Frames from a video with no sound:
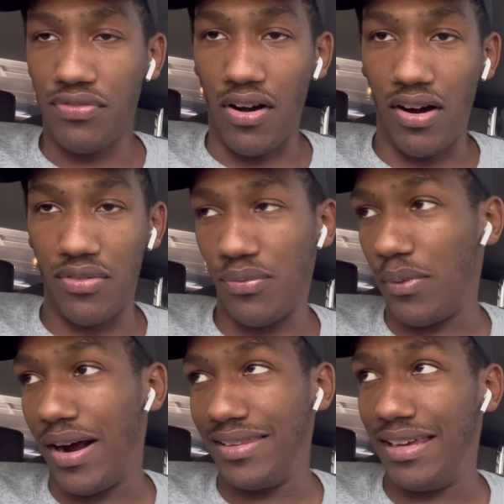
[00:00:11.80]
far from
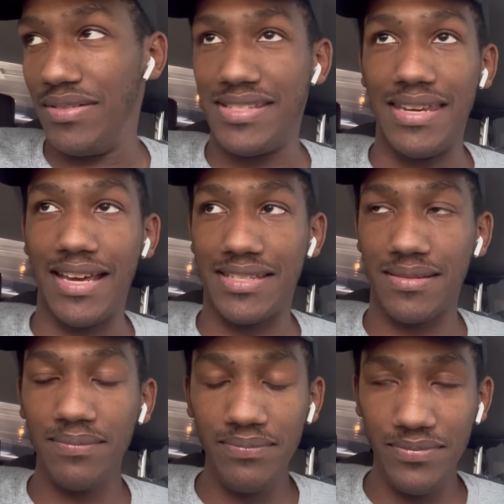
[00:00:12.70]
where i live it's the next
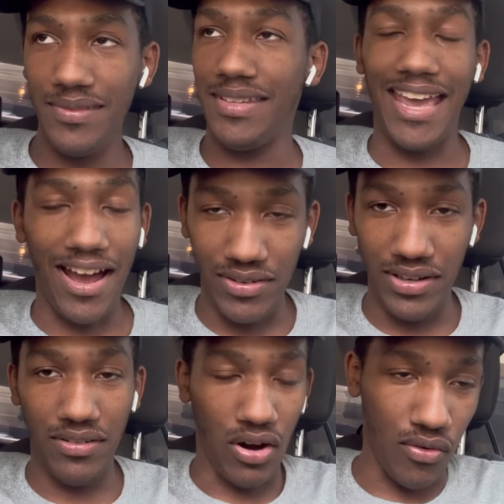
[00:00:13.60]

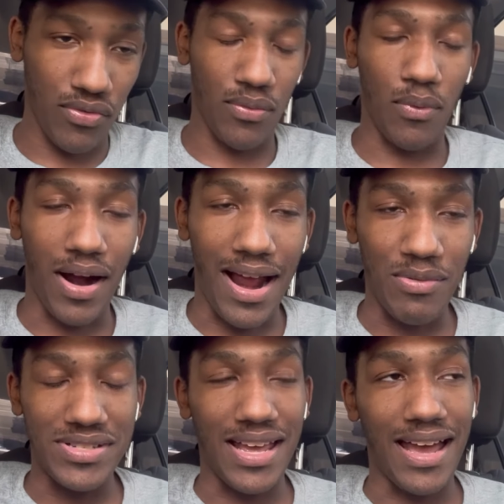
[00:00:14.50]
county over from where i
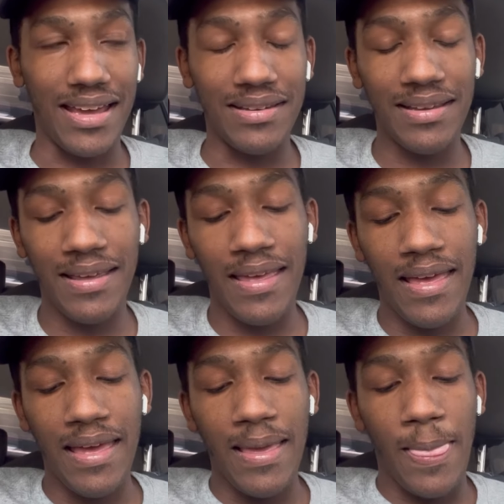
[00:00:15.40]
reside
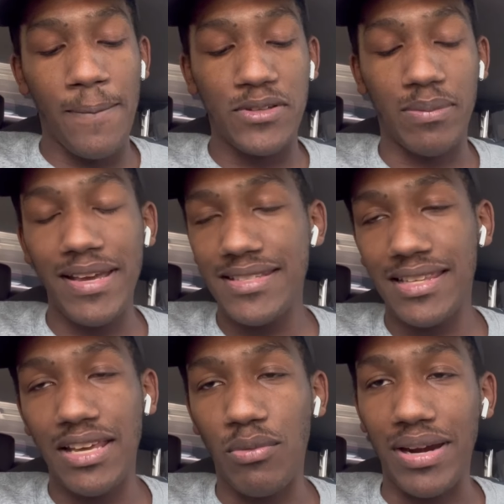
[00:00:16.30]
so
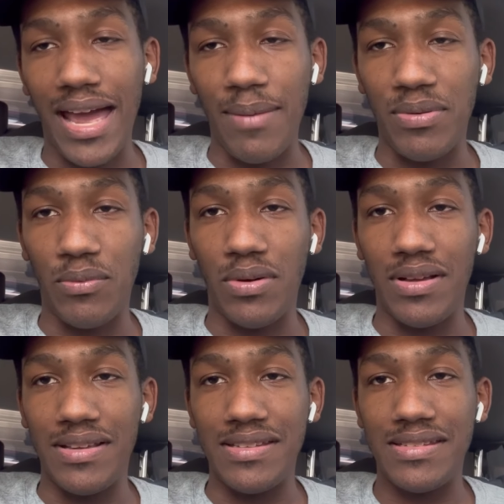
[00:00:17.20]
basically what happened
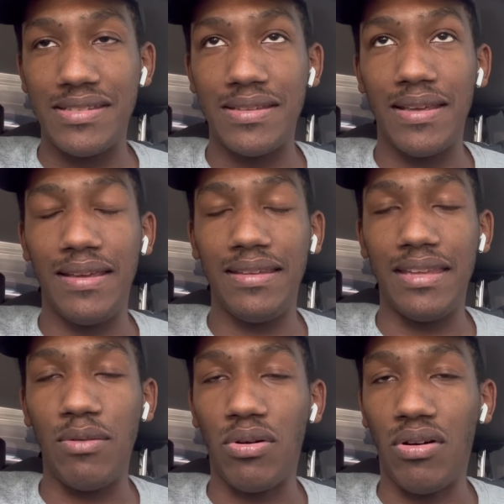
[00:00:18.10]
was
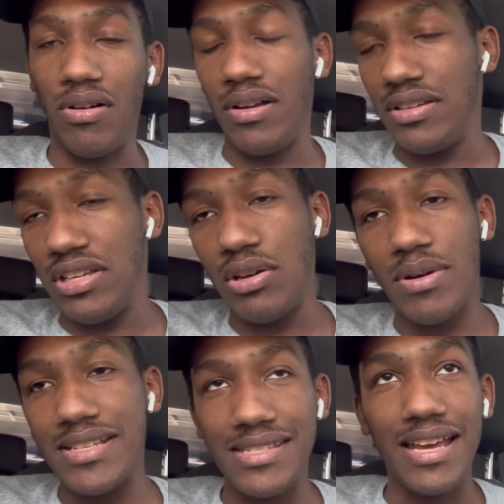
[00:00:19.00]
they were on
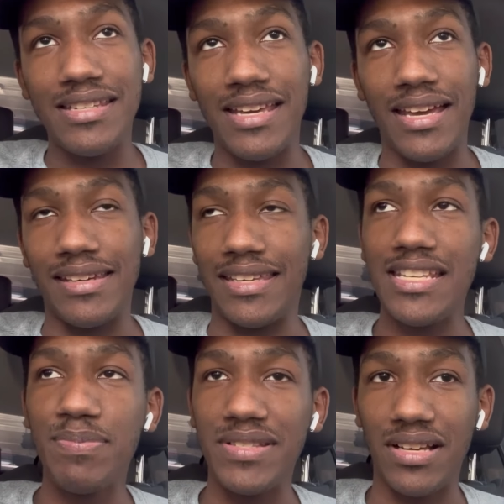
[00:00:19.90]
us 98 now
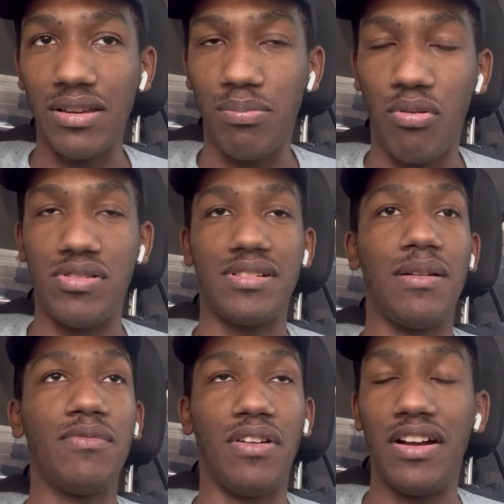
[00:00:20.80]
this particular portion
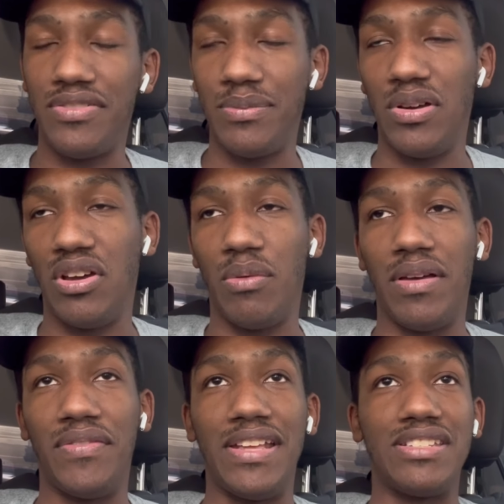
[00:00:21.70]
i'm very familiar
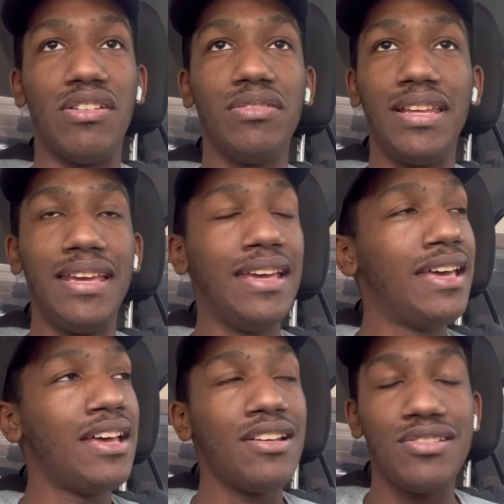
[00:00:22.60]
with it's only
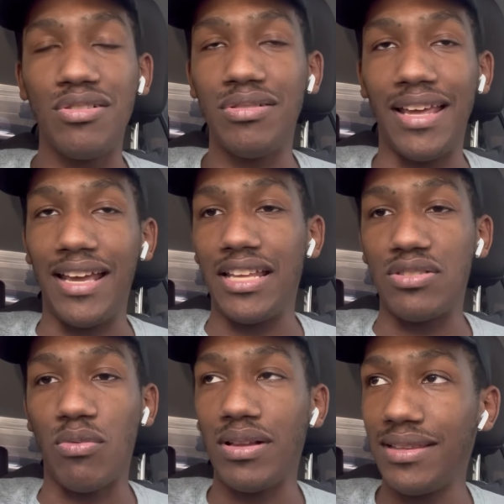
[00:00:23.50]
two lanes
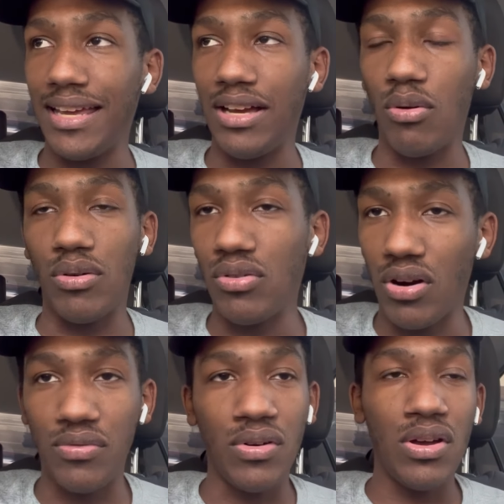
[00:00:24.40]
one lane going
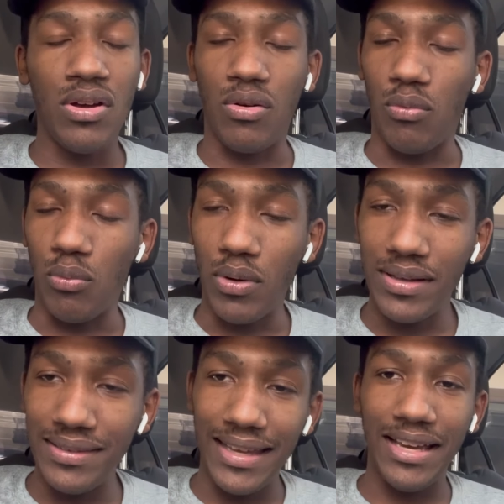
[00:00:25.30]
north
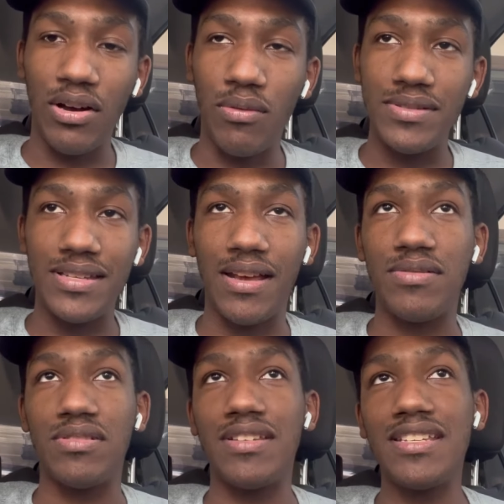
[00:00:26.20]
one lane going south
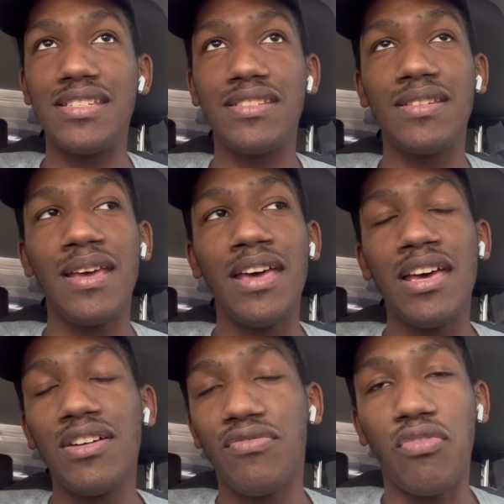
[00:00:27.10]
so this
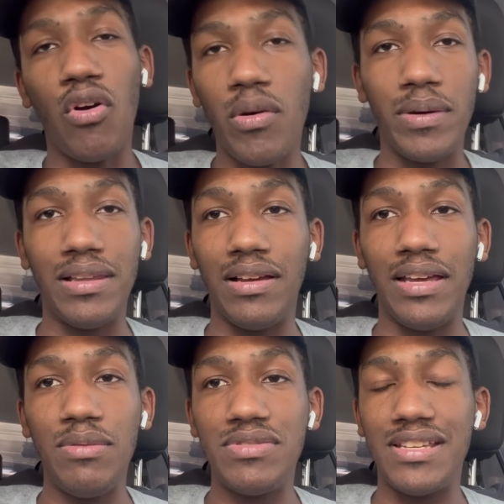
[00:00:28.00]
four-wheeler
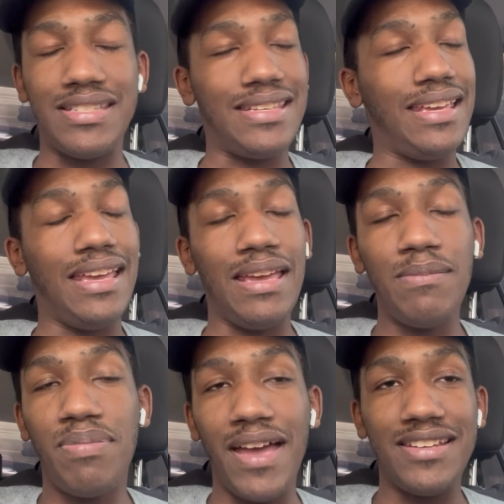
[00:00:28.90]
he was just
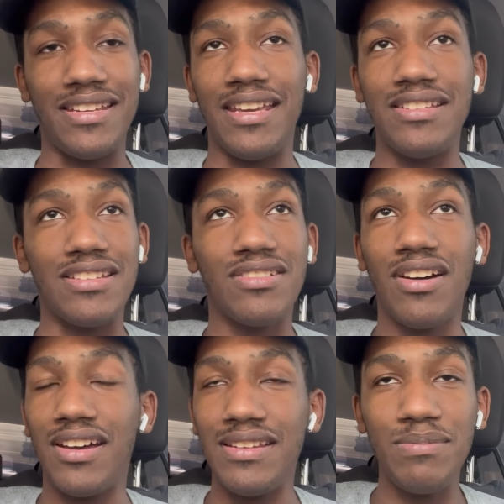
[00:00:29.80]
impatient. He just
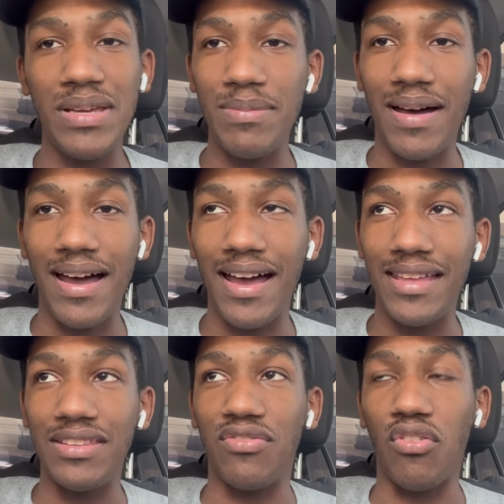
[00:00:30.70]
couldn't be
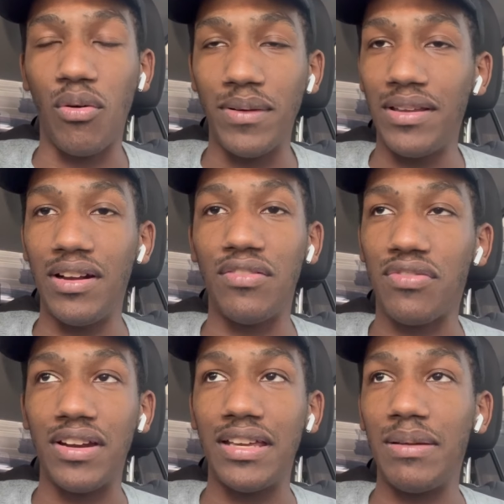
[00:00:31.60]
behind the four-wheeler in
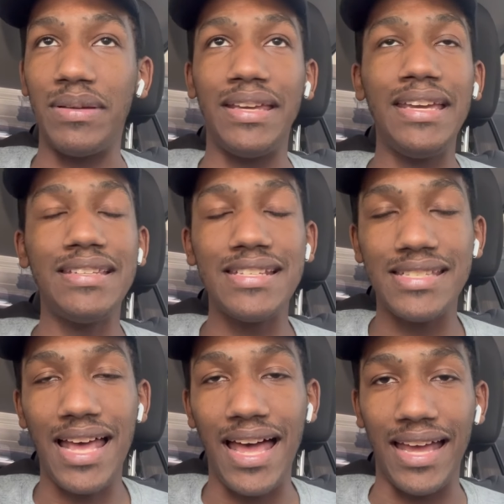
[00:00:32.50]
front of him. And he
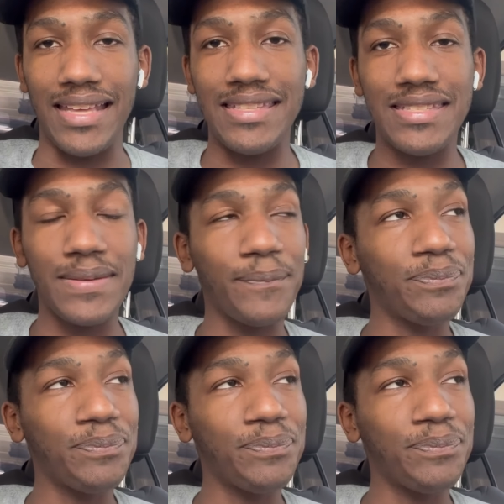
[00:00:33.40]
decides